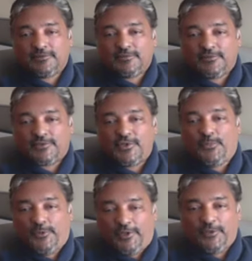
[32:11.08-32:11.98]

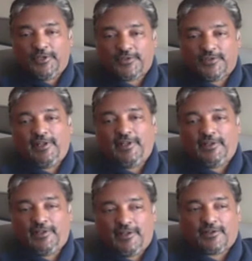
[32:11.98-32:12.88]
stupid, because then
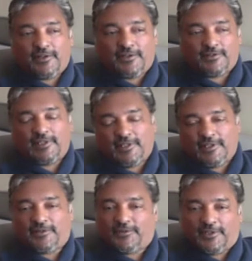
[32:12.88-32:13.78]
they'll go,
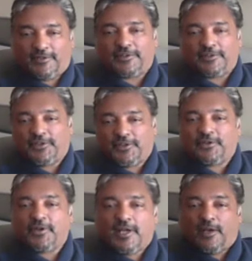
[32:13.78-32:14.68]
yeah, whatever, you know.
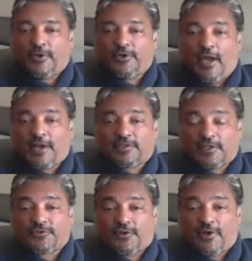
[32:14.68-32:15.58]
But you actually
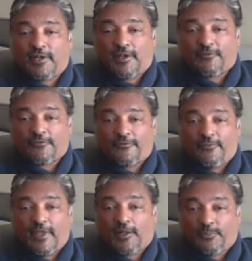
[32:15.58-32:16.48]
are trying to
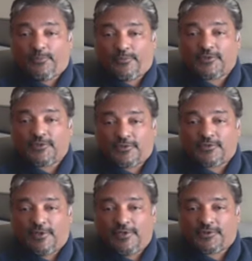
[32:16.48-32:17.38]
help the
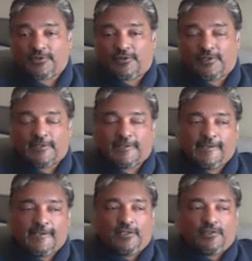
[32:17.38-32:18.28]
situation, right?
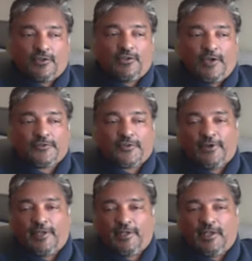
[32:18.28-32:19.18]
So you have to
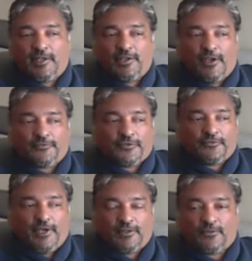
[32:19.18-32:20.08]
find
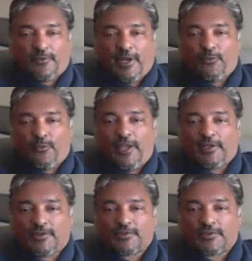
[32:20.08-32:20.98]
the right way
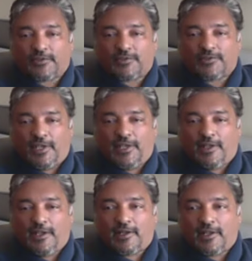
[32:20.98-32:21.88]
to say
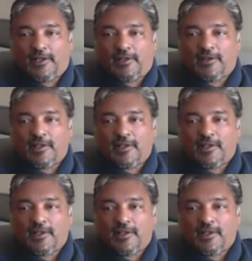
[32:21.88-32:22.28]
that. And